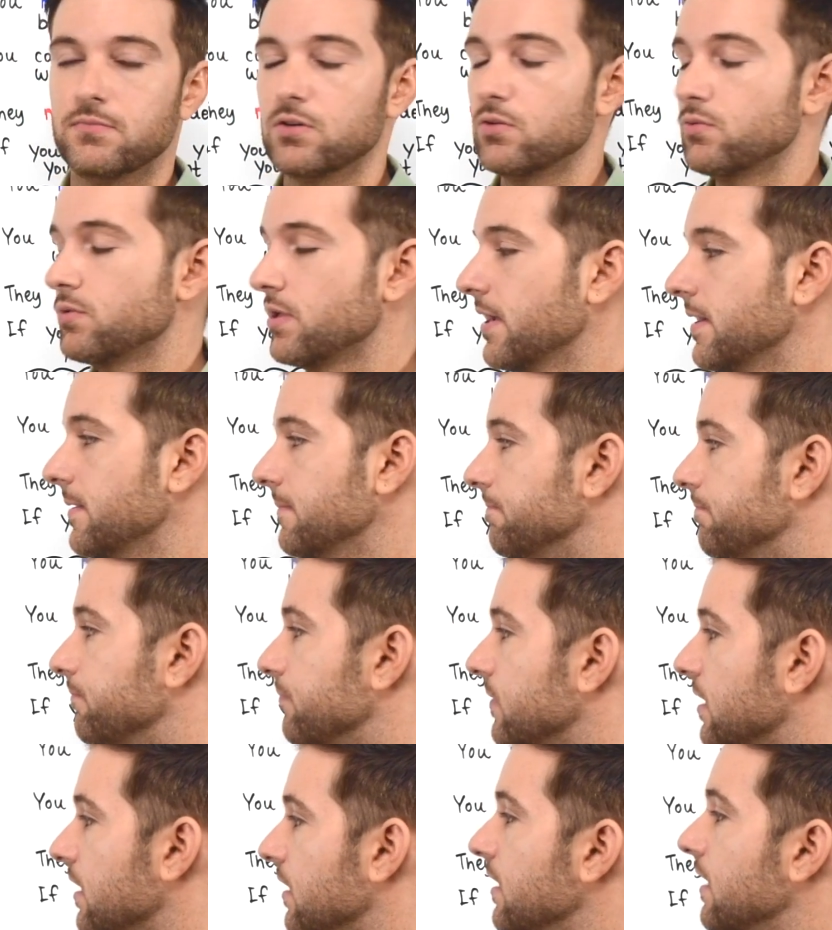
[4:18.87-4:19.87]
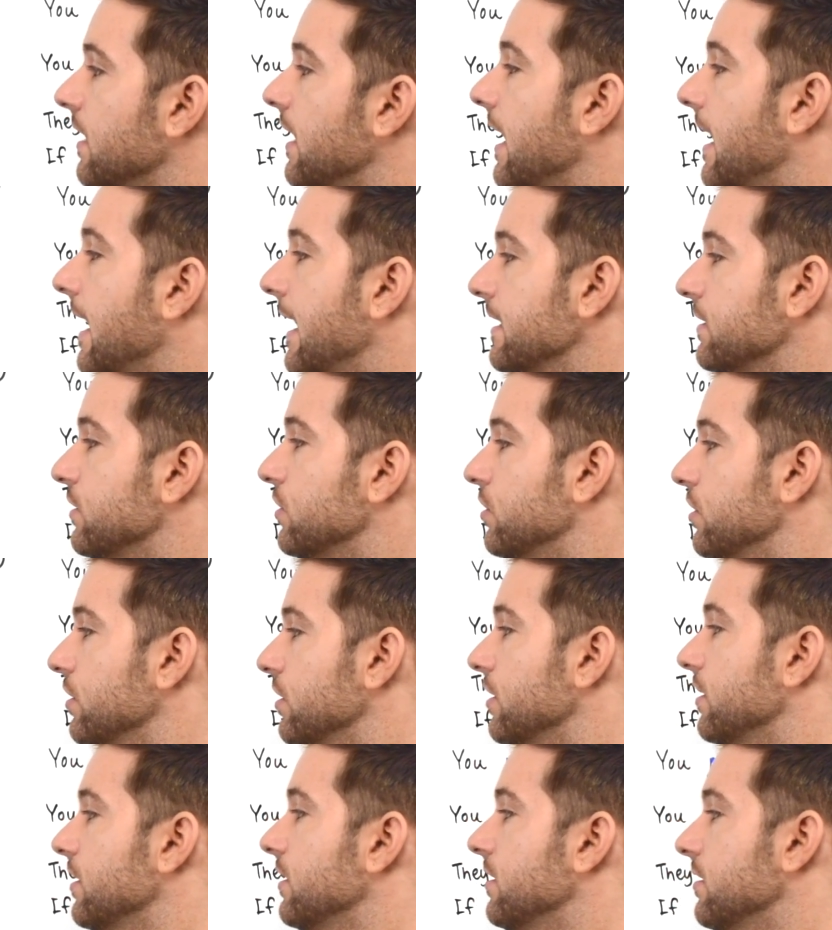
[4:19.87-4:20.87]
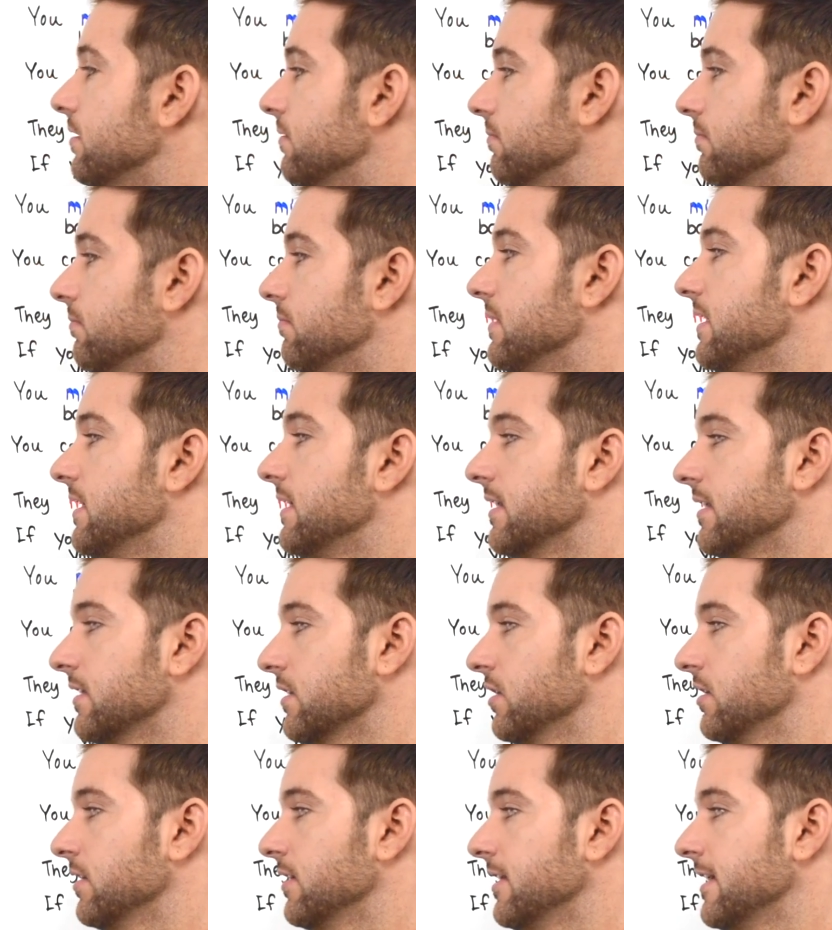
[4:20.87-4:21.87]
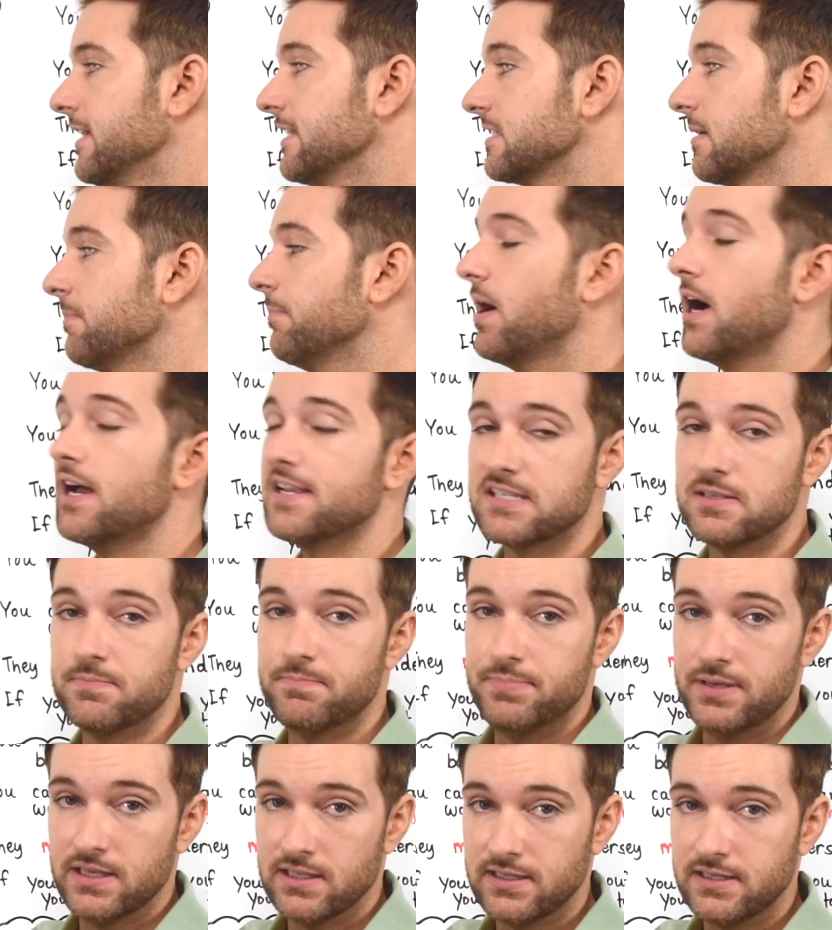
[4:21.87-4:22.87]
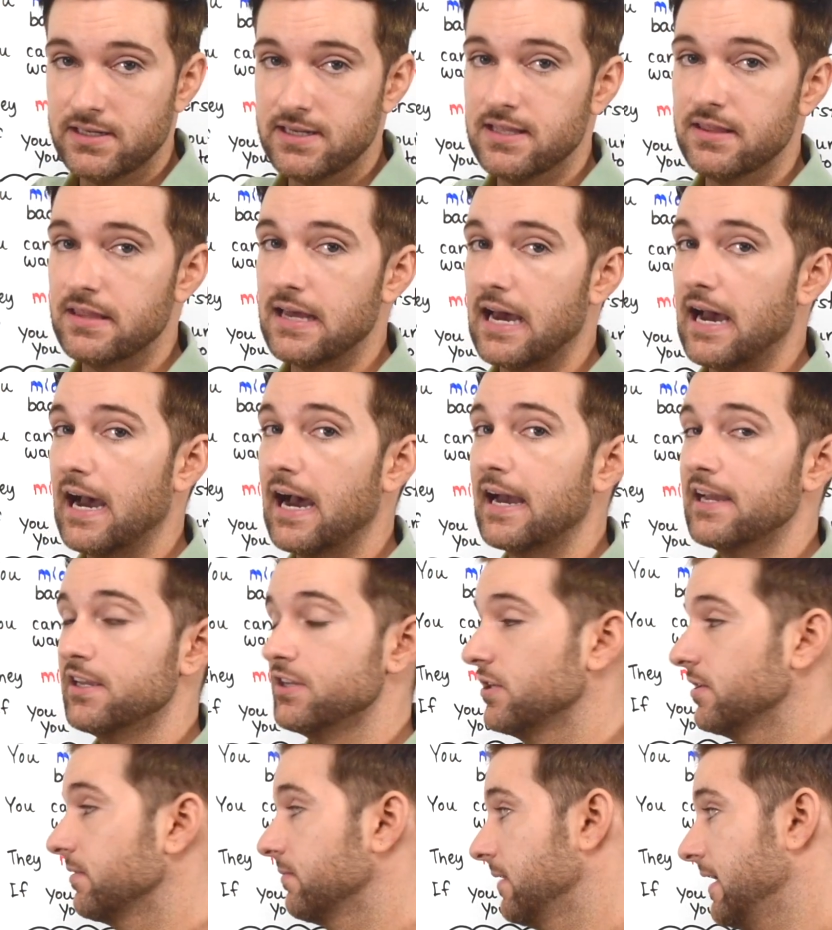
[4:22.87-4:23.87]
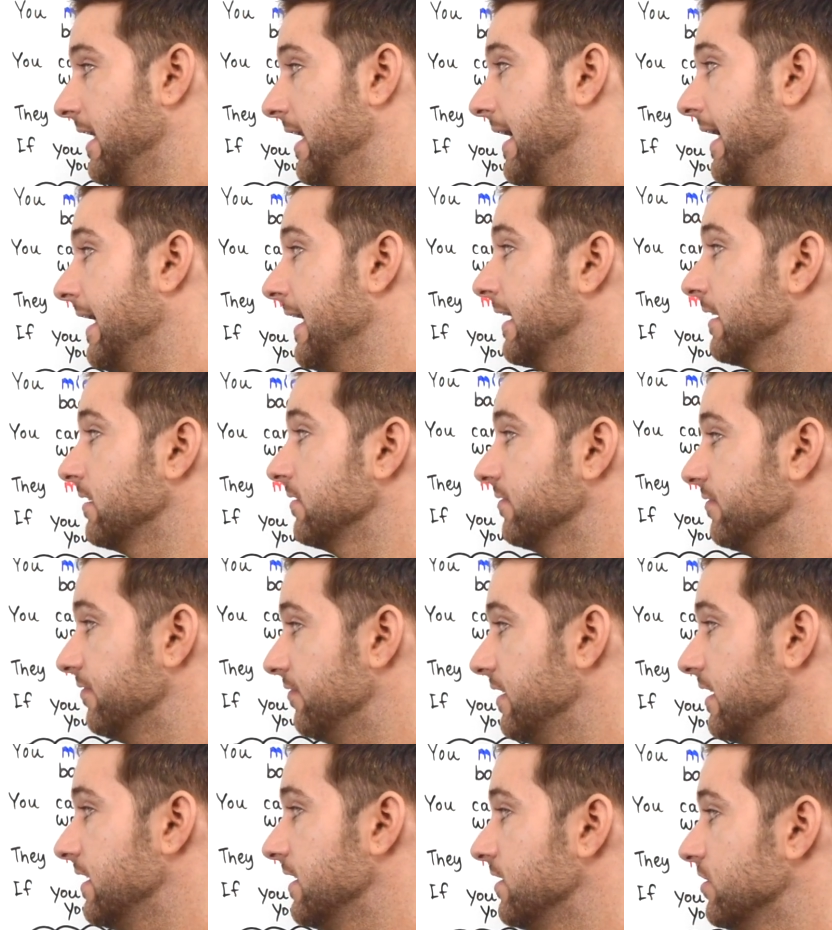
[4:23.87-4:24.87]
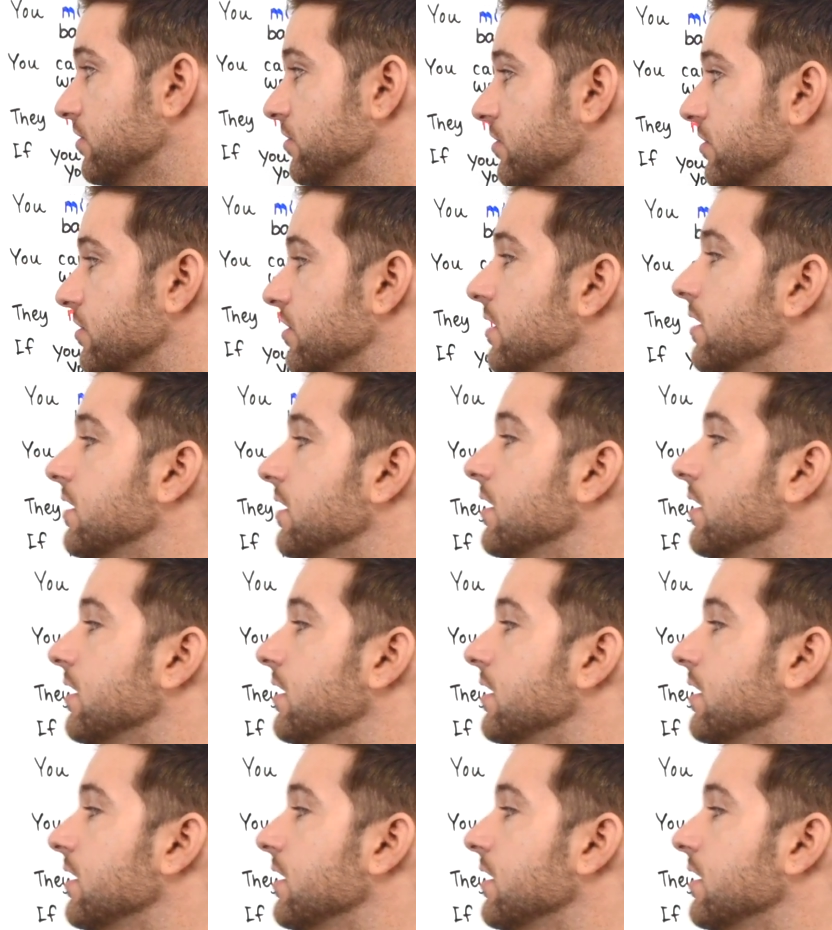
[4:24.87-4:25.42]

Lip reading: Okay, I could, meaning it's a possibility that I can finish.